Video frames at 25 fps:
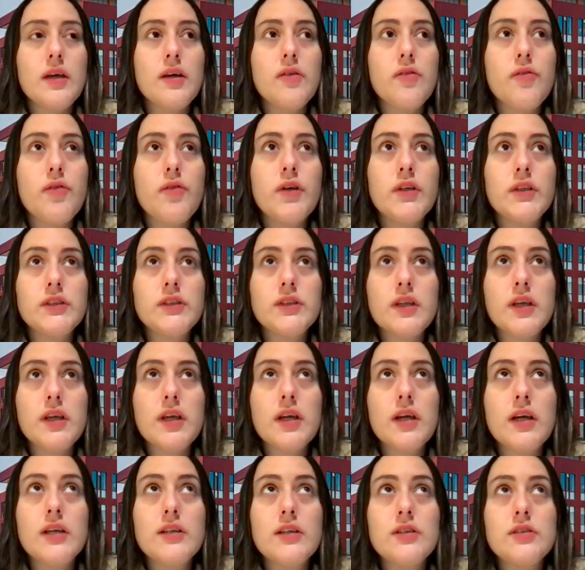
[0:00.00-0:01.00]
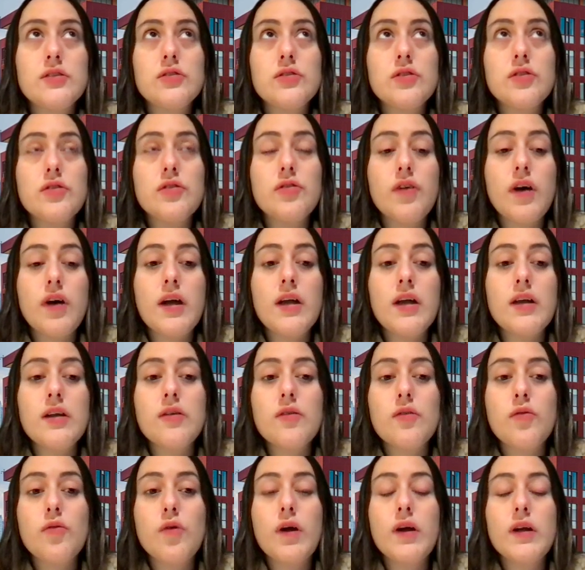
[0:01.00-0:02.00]
first thing is to define
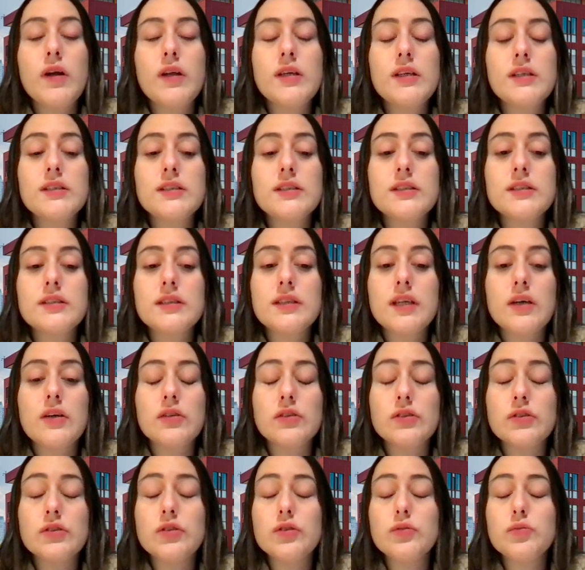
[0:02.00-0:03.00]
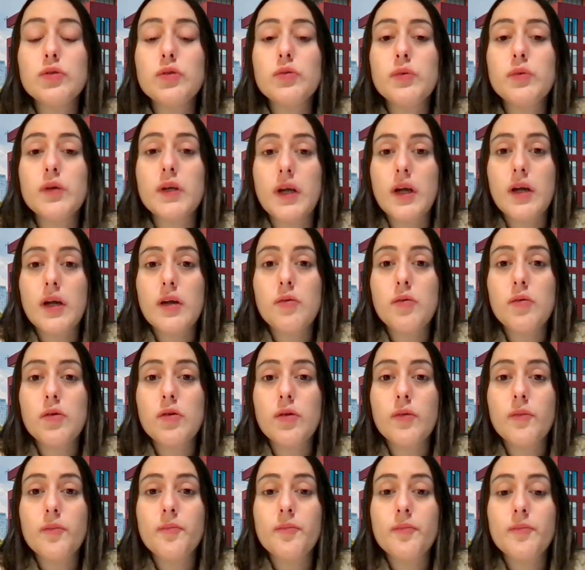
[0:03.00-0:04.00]
what is the consumer behavior.
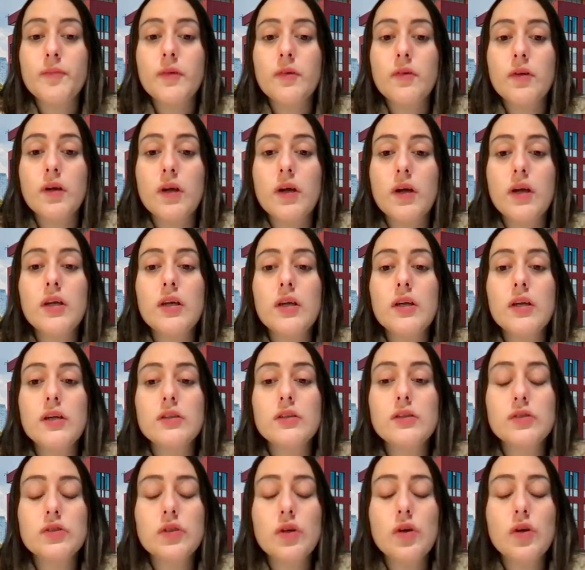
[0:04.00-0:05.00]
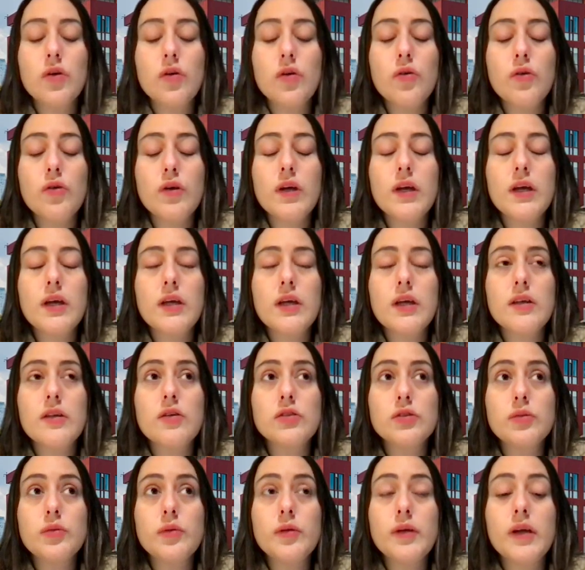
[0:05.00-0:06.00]
Okay, so
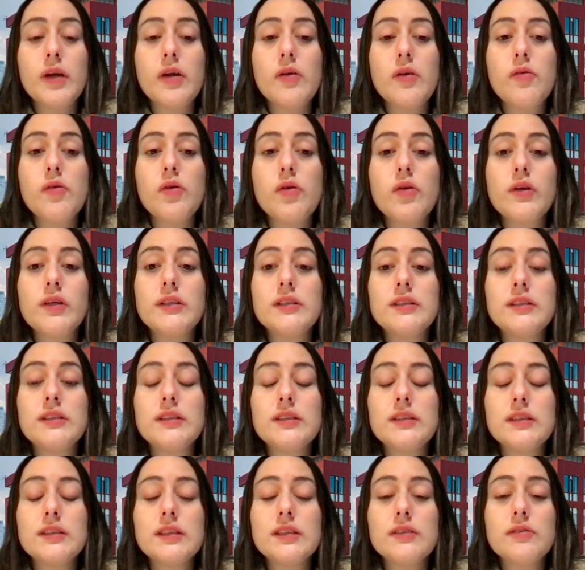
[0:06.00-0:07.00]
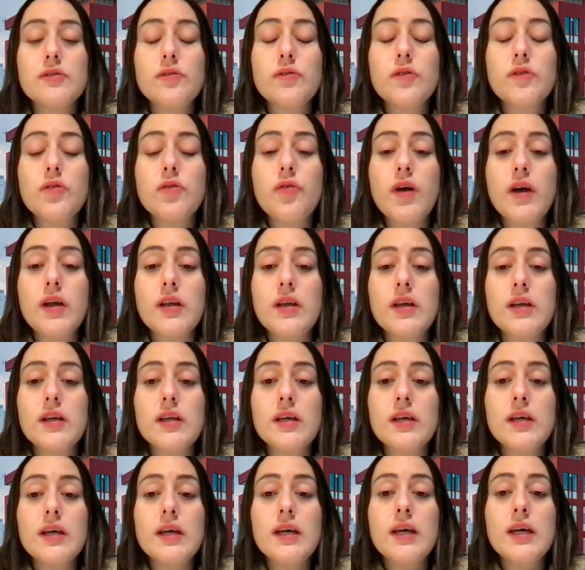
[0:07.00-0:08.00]
consumer behavior is defined
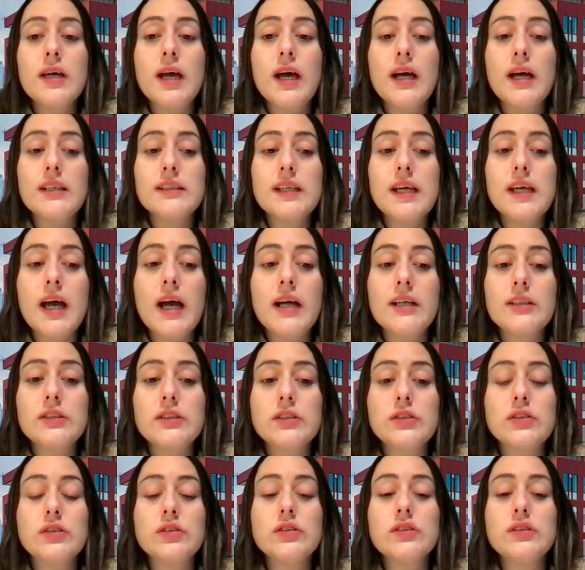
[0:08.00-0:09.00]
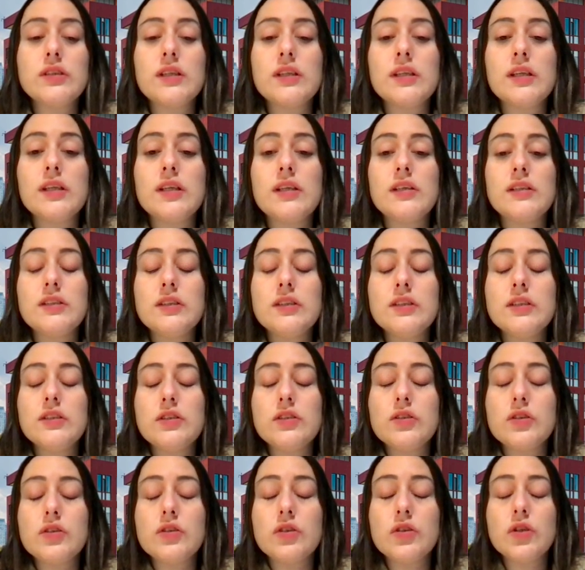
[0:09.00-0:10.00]
as the actions and the
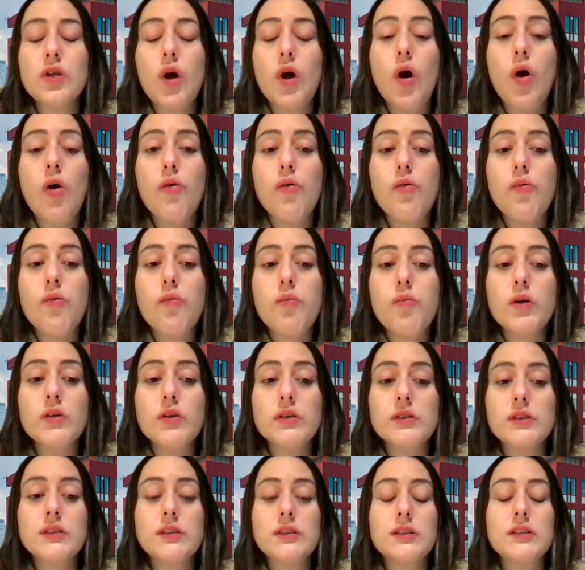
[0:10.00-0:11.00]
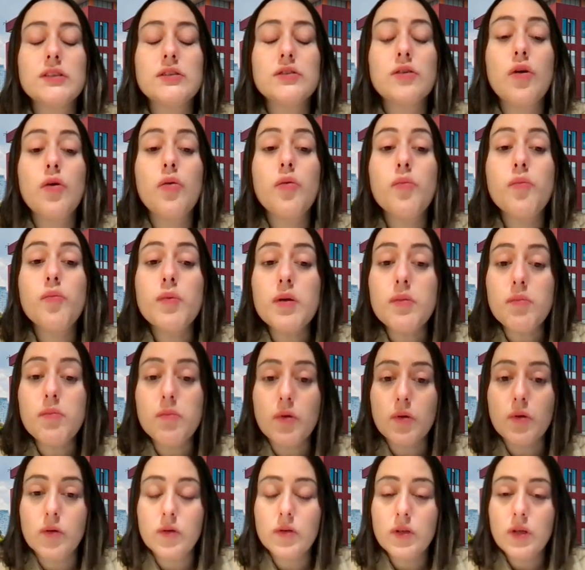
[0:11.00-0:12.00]
decision of processes of
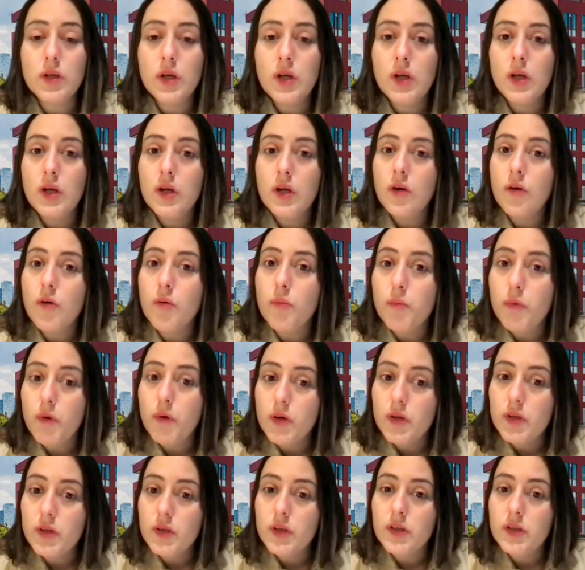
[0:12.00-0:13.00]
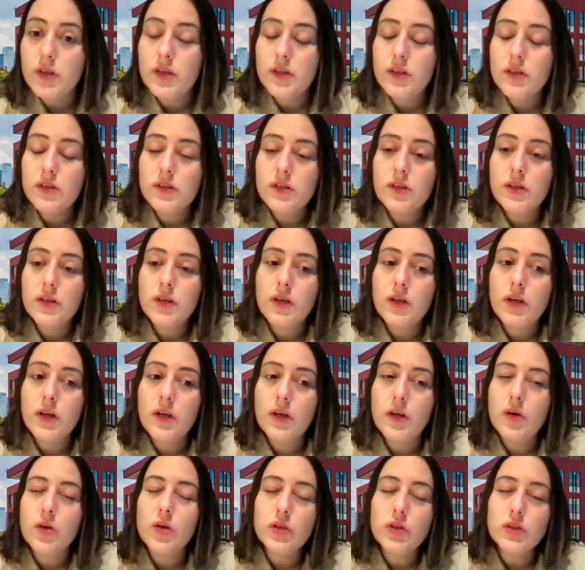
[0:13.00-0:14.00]
people who purchase
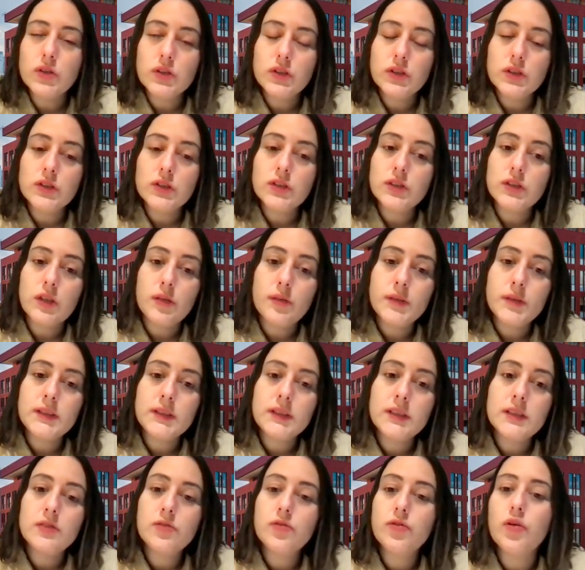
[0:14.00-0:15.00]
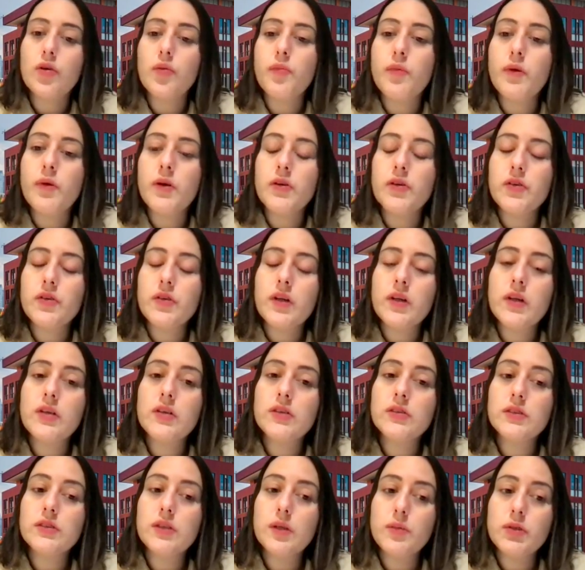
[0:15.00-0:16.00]
goods, services for personal
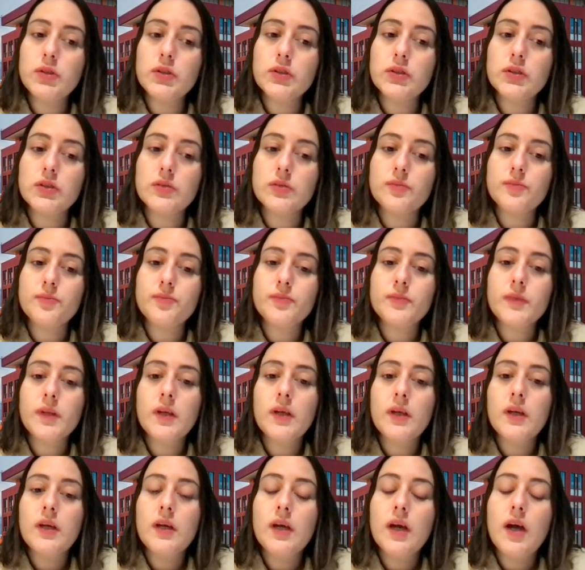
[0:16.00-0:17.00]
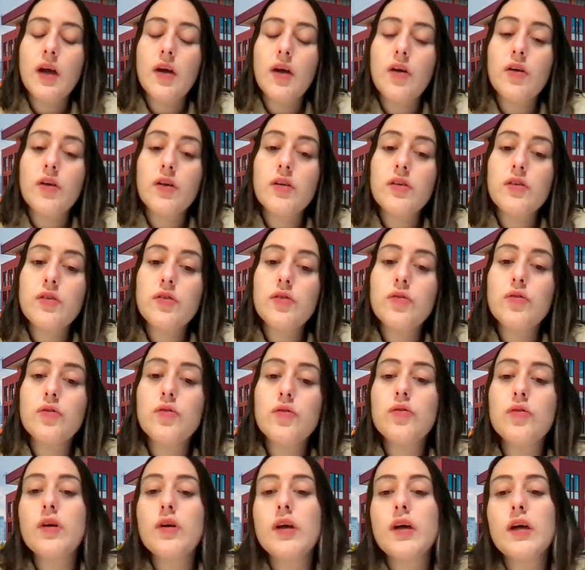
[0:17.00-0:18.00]
consumption, according
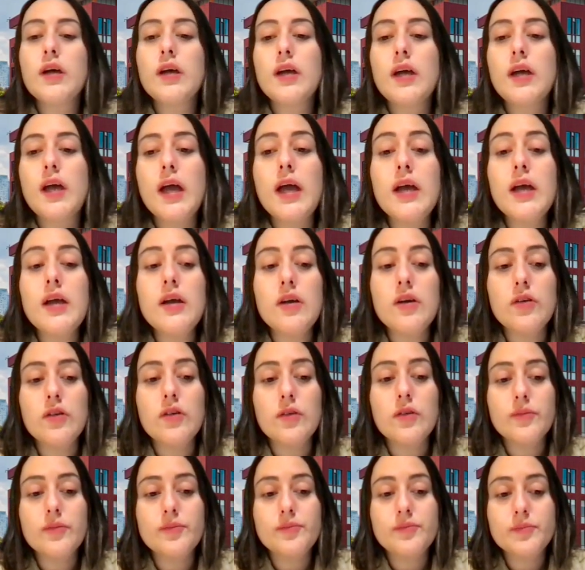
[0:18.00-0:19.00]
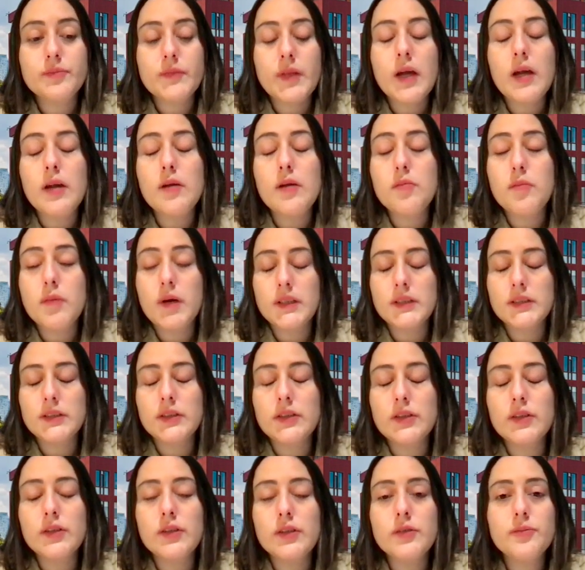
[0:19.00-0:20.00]
to Engel and
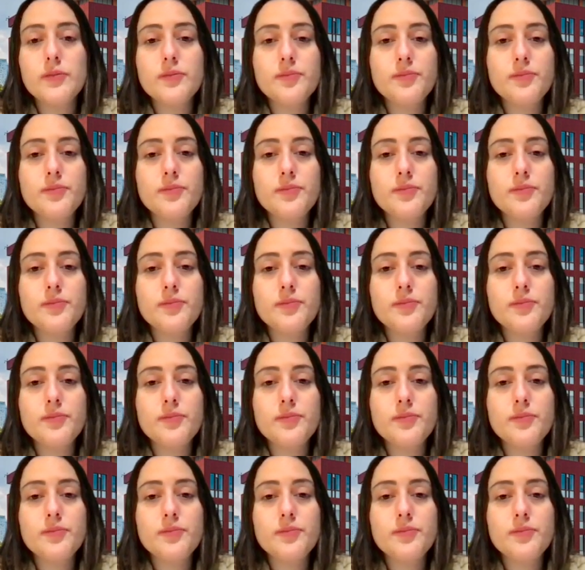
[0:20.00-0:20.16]
Massard.